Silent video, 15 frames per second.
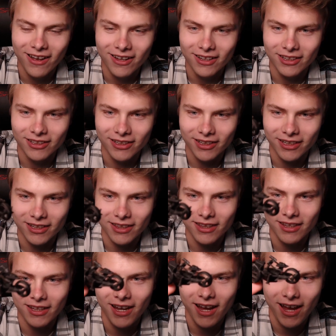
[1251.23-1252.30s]
look at
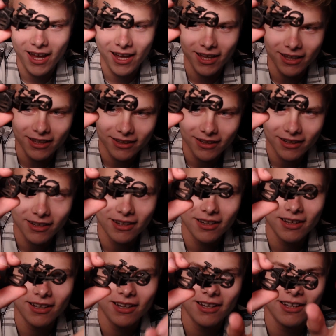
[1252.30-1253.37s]
that.
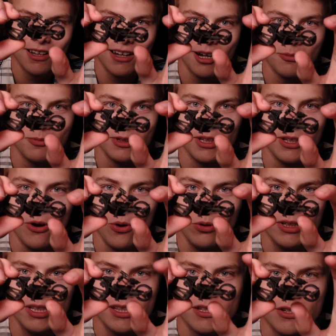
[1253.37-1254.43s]
I'm
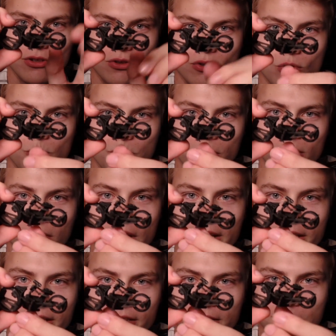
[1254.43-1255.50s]
holding this super
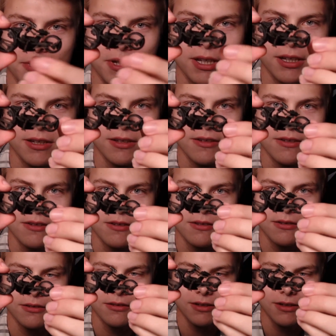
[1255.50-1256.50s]
lightly because